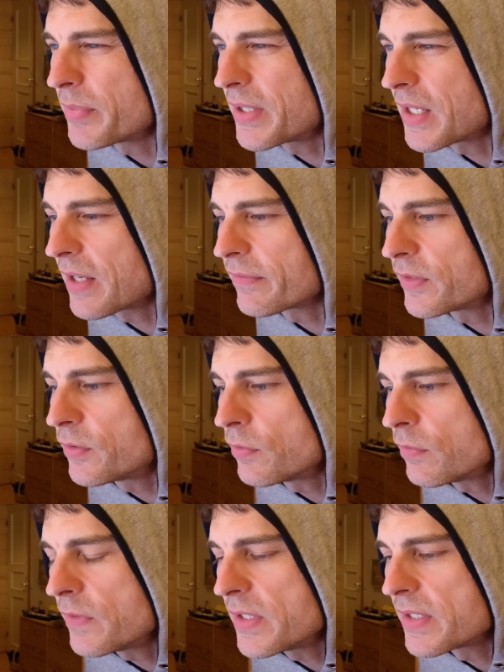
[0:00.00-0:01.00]
gonna have to do a
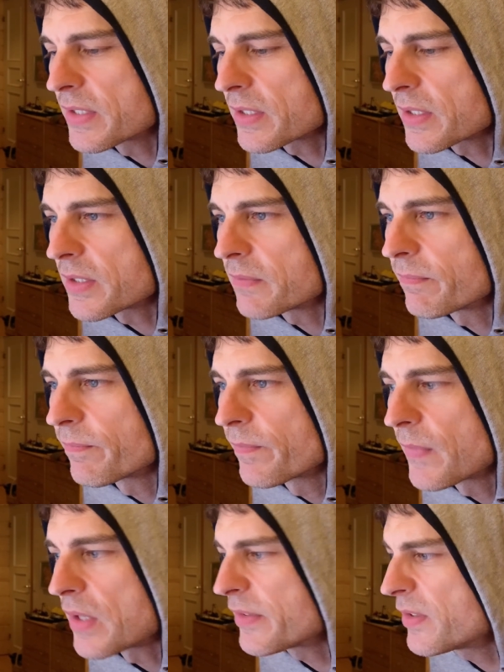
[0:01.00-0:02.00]
restart.
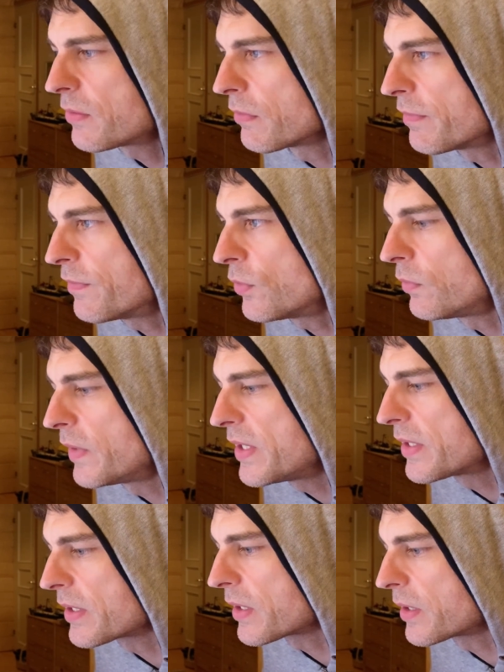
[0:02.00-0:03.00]
I'll just do a full
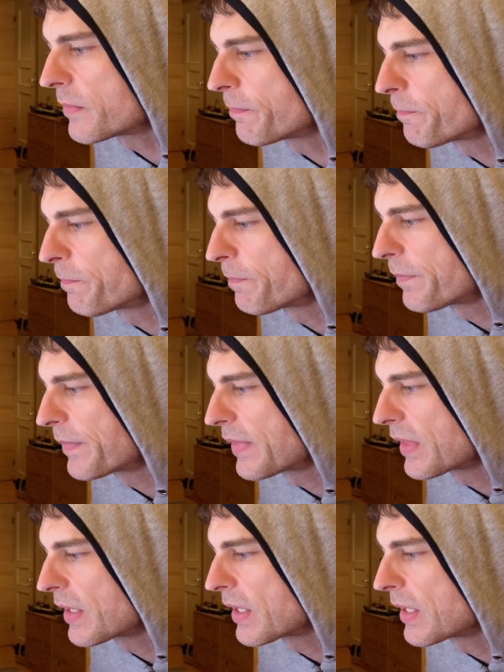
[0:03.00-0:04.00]
restart
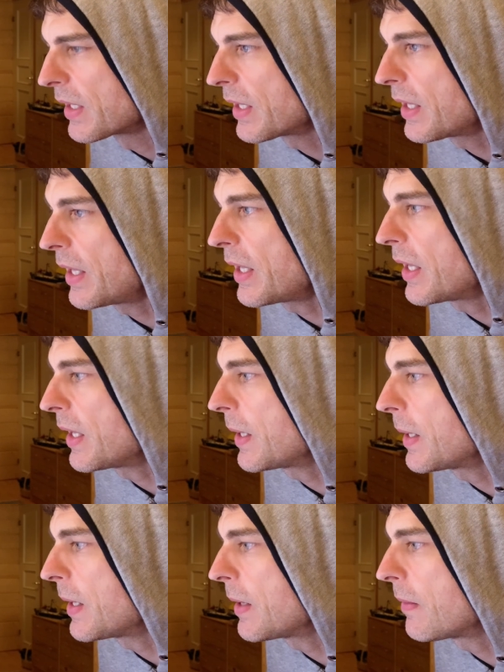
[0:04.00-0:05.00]

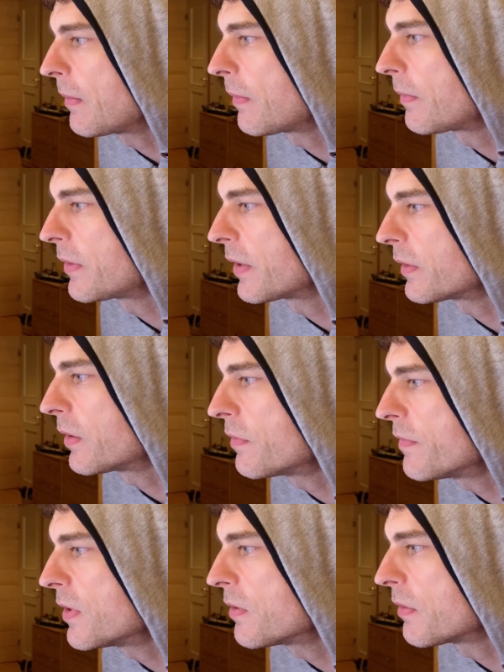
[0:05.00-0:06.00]
and check the
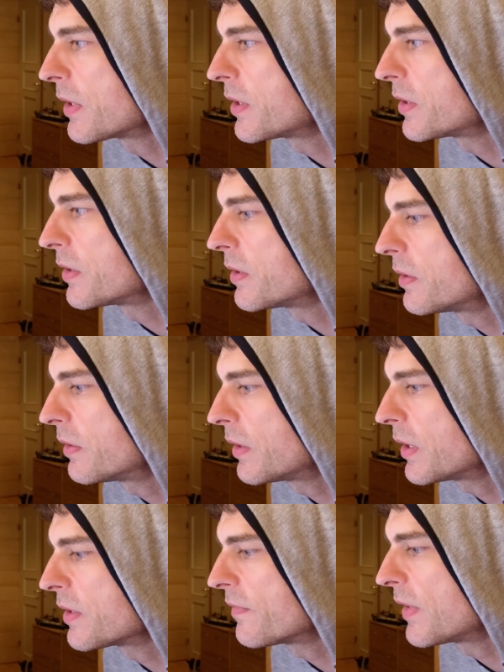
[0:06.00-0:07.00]
configuration.
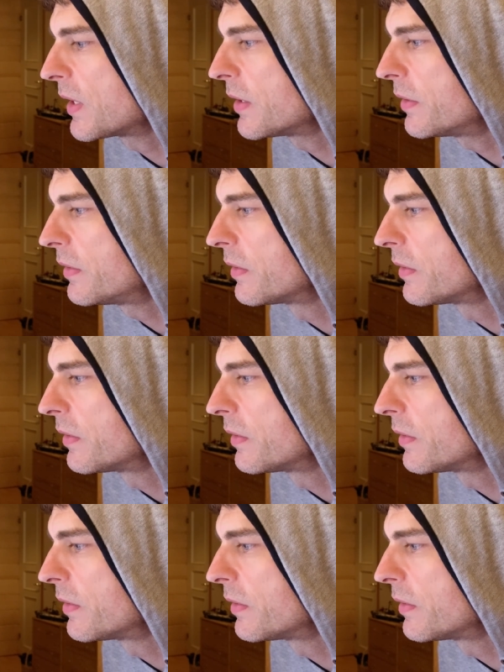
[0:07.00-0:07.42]
That's valid.